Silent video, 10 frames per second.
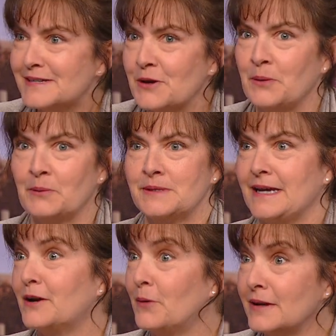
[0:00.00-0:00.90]
so it would
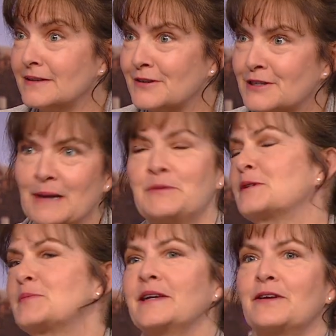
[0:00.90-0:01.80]
take quite a long time to
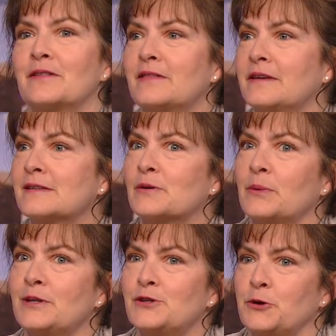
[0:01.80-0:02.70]
explain all the things that
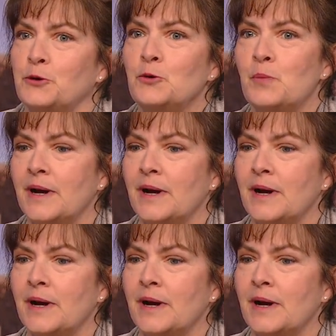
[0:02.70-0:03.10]
we do.